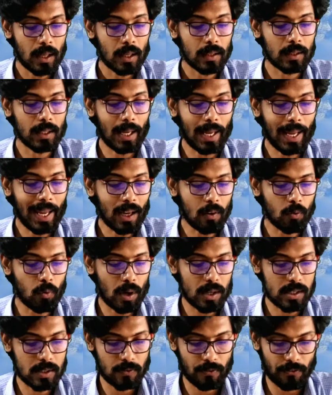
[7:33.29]
The air
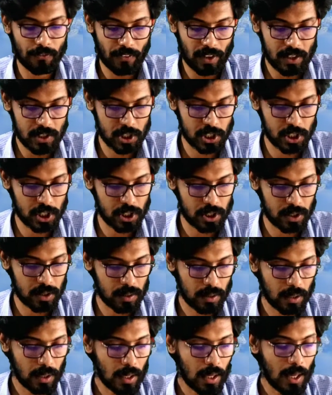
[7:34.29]
was fresh
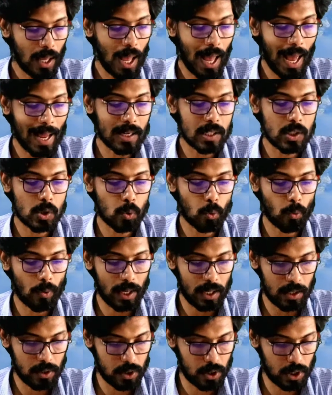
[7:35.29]
and
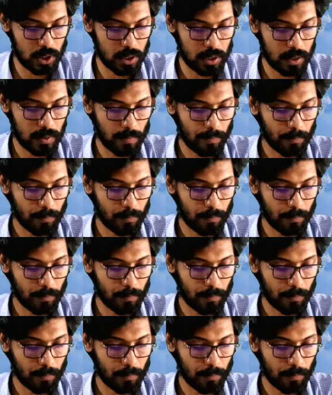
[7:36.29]
sweet.